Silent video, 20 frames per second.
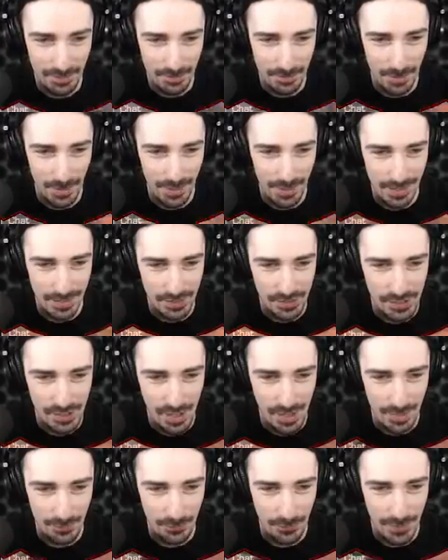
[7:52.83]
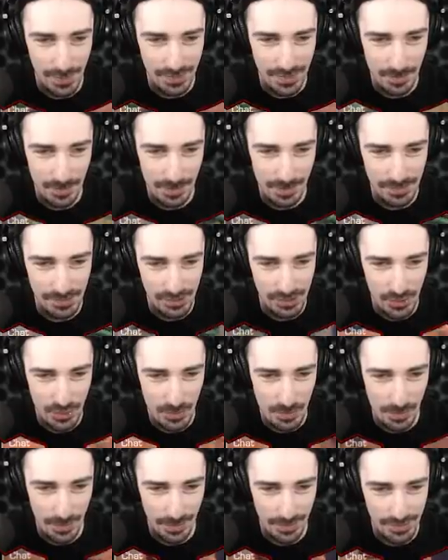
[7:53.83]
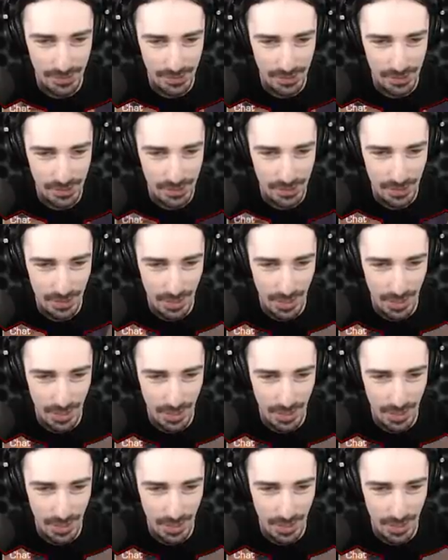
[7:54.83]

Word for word: But it's not affecting me too much.